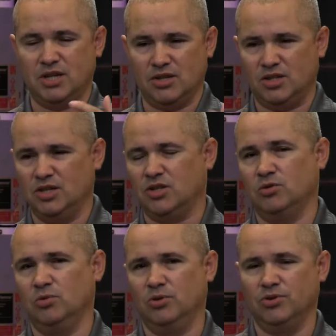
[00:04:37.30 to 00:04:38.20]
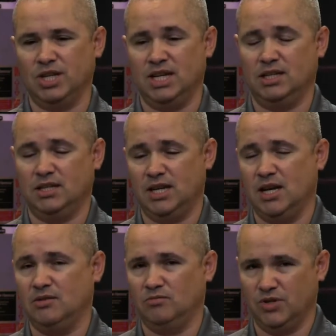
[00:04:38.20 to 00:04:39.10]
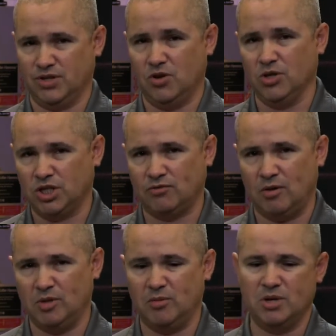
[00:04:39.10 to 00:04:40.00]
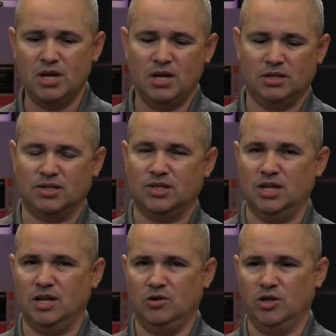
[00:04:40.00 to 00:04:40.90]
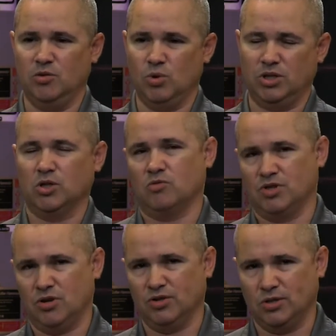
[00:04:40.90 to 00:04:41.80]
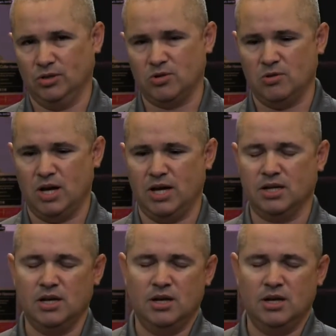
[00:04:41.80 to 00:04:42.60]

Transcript: these tools and get results from them to see what those results look like.